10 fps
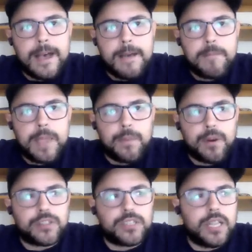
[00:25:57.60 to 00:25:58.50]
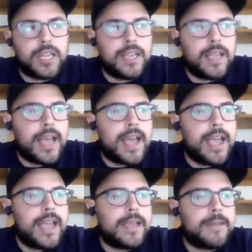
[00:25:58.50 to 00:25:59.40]
Me personally,
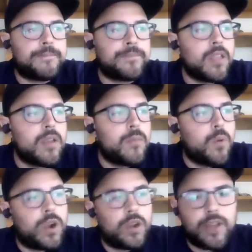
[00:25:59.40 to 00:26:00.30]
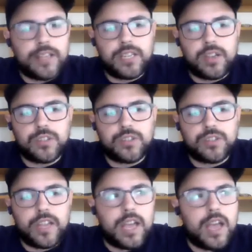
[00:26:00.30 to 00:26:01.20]
I'm born and raised in Costa
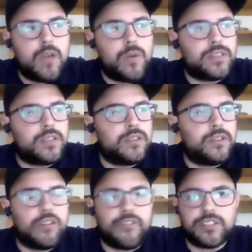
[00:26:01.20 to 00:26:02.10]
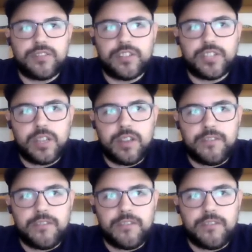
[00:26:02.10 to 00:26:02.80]
Rica. I went to University of Virginia for